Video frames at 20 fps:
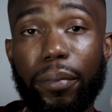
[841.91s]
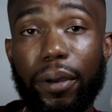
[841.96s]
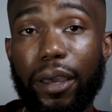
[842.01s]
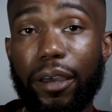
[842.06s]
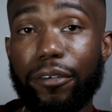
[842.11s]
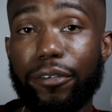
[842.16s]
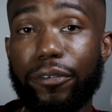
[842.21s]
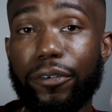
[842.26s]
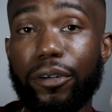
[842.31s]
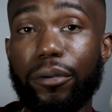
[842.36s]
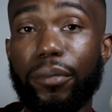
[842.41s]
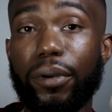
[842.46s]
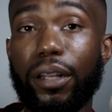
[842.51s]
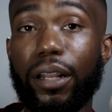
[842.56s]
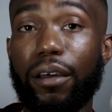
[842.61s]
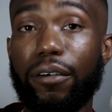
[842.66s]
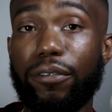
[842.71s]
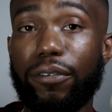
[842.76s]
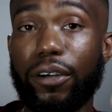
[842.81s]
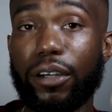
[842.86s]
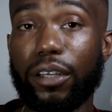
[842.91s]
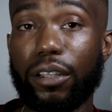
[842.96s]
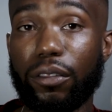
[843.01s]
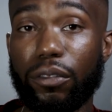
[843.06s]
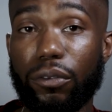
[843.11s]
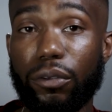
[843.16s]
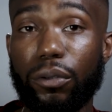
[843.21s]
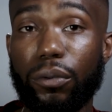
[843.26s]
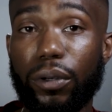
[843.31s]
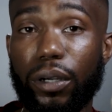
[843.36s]
bathroom and I fucking
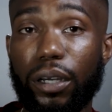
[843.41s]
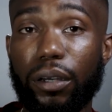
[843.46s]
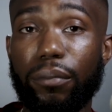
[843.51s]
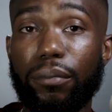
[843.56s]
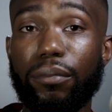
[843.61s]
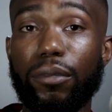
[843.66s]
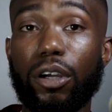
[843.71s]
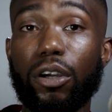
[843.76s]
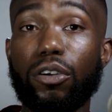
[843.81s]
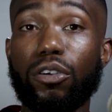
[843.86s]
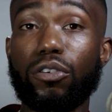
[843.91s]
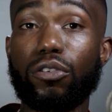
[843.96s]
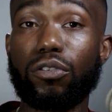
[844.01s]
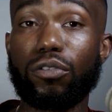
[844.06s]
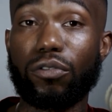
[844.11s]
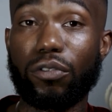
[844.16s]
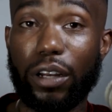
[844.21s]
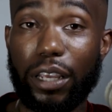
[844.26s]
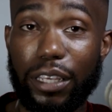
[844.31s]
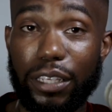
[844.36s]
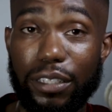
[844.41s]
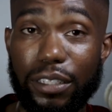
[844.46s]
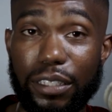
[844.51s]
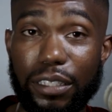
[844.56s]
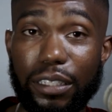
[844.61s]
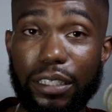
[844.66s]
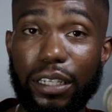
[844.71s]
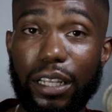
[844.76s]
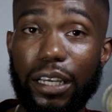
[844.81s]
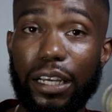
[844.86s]
threw up
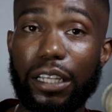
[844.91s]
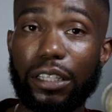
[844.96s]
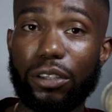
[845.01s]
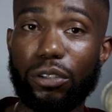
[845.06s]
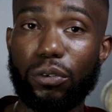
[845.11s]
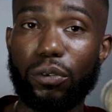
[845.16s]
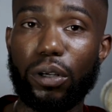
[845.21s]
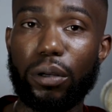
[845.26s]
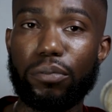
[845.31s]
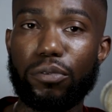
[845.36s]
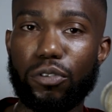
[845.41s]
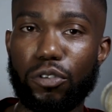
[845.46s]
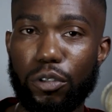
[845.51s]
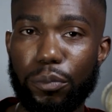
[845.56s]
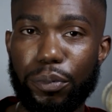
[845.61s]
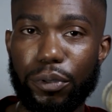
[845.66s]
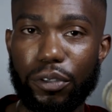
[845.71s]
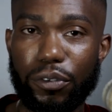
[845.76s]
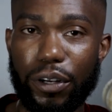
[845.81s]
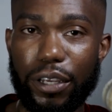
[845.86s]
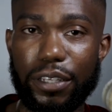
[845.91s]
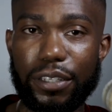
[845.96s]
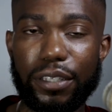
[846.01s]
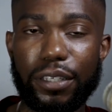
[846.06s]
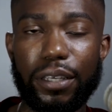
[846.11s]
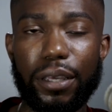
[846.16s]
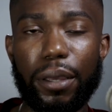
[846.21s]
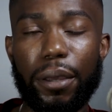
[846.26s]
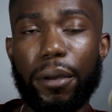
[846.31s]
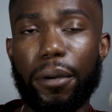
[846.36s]
crazy. Like I threw up super
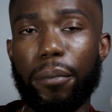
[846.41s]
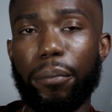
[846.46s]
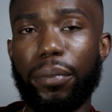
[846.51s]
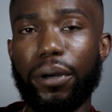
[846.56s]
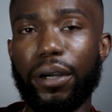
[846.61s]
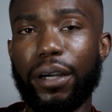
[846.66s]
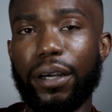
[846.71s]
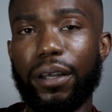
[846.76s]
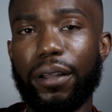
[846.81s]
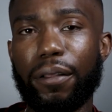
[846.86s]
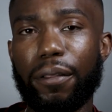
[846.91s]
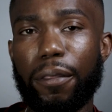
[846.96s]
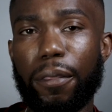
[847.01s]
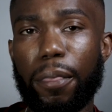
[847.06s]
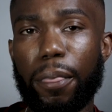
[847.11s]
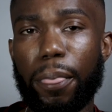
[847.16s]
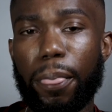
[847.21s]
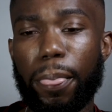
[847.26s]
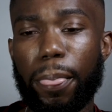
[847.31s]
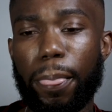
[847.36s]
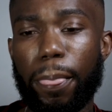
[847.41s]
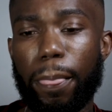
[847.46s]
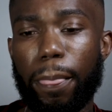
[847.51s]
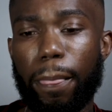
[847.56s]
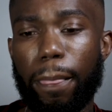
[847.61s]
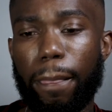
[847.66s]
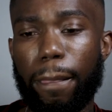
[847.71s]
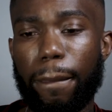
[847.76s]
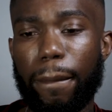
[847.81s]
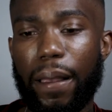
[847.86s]
crazy. But
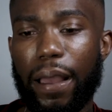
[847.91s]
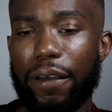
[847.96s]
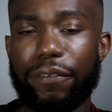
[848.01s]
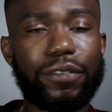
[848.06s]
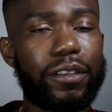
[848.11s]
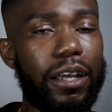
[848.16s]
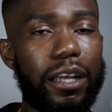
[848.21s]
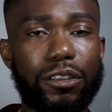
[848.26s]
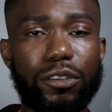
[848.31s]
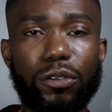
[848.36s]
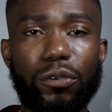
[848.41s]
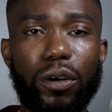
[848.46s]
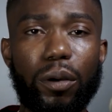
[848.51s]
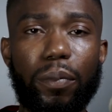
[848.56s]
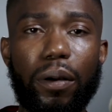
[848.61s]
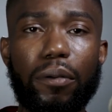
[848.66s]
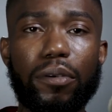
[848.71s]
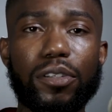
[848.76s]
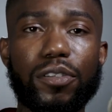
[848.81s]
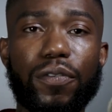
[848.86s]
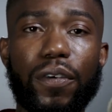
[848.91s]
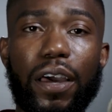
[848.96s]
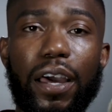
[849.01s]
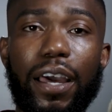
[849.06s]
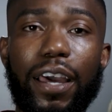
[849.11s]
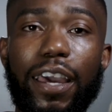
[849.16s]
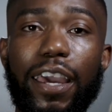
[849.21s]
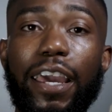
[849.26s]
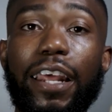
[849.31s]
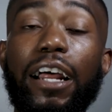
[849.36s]
after I threw up, I was
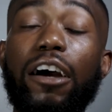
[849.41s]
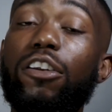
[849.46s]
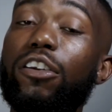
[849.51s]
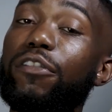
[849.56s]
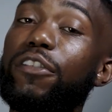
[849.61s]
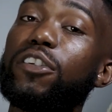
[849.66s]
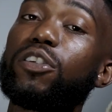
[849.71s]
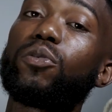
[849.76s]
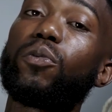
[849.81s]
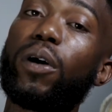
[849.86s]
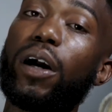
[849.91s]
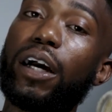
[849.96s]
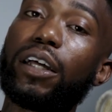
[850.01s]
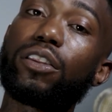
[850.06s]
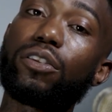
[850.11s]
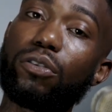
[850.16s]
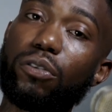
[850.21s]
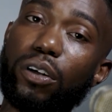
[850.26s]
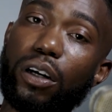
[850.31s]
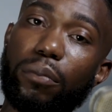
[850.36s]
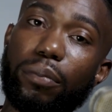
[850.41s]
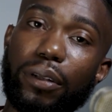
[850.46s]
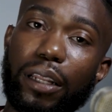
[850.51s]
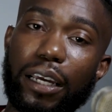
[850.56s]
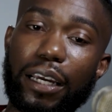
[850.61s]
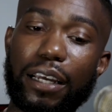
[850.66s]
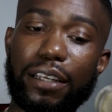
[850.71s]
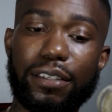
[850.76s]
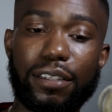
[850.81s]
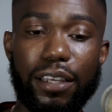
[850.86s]
fine. And the only reason why I threw up,
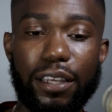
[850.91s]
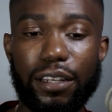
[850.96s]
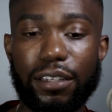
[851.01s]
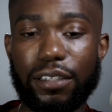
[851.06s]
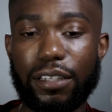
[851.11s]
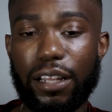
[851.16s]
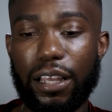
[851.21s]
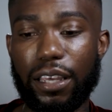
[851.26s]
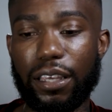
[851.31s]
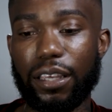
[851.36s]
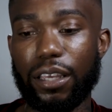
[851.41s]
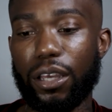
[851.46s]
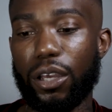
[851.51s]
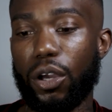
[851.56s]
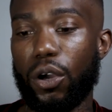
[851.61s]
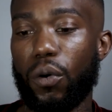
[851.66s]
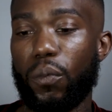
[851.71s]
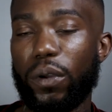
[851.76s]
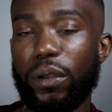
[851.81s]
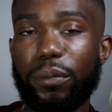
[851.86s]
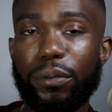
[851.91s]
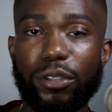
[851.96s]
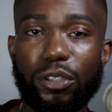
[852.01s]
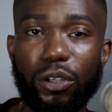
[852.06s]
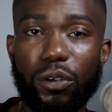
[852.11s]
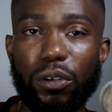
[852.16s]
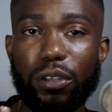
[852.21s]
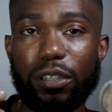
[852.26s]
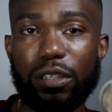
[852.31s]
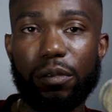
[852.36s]
like I said, is like we was
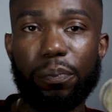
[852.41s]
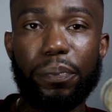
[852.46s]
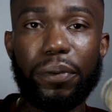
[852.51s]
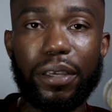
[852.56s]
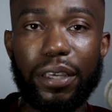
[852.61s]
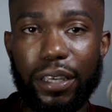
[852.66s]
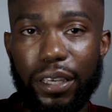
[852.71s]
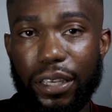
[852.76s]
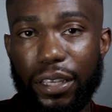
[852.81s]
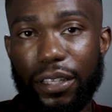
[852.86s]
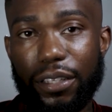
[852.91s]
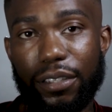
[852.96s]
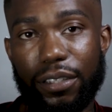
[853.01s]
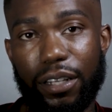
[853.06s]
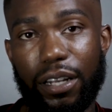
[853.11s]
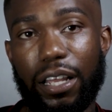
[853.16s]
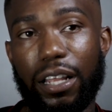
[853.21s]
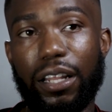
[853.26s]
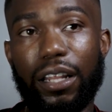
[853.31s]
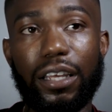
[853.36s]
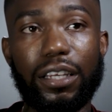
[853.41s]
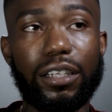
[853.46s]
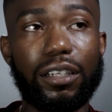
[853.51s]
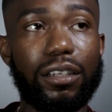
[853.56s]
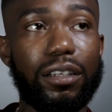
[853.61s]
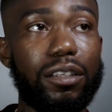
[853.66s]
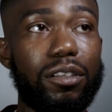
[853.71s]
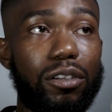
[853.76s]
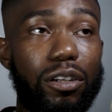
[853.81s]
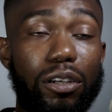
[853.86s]
doing spins and I like,
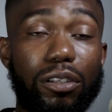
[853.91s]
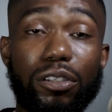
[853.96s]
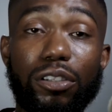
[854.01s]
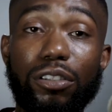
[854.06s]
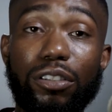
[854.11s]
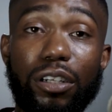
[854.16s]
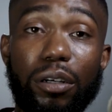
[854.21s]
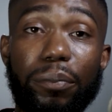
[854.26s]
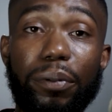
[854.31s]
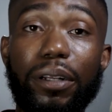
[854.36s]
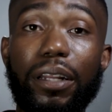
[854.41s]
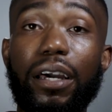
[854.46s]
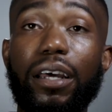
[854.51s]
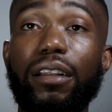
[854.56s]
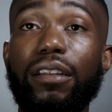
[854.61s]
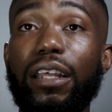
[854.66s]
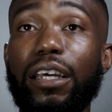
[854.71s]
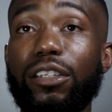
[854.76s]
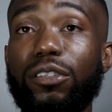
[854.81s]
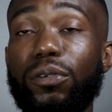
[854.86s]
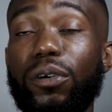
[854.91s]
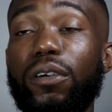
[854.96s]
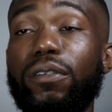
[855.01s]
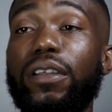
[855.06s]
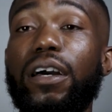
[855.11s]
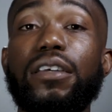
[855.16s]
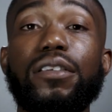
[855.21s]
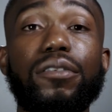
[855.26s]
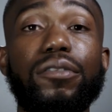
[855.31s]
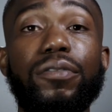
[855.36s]
you know, you're jumping out of like
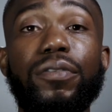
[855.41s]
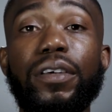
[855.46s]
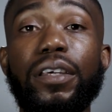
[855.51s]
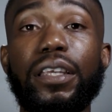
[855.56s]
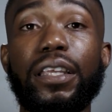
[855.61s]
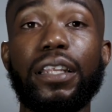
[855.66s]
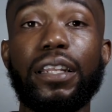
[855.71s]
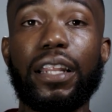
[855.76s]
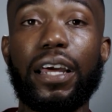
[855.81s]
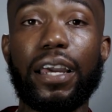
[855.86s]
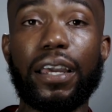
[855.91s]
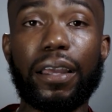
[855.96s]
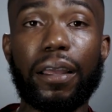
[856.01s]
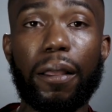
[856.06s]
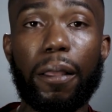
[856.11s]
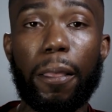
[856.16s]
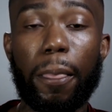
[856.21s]
12,000 feet and like